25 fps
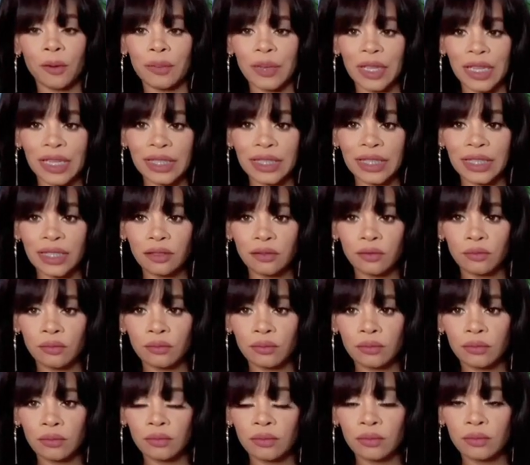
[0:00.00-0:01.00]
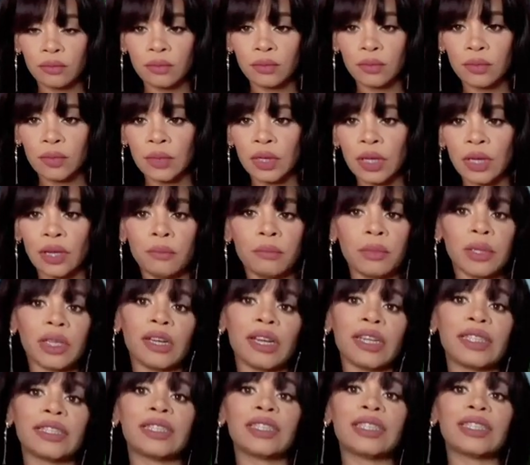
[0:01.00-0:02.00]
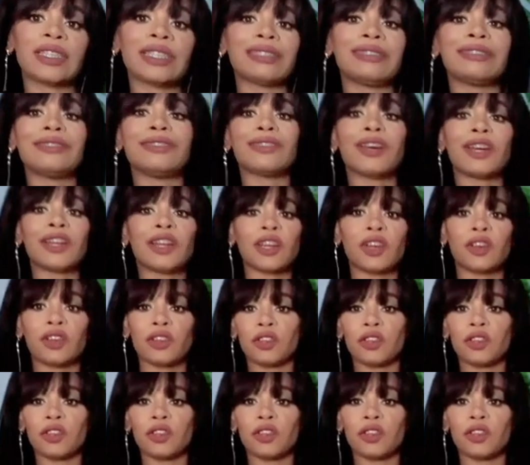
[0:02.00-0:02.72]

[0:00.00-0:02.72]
this, because this is not a good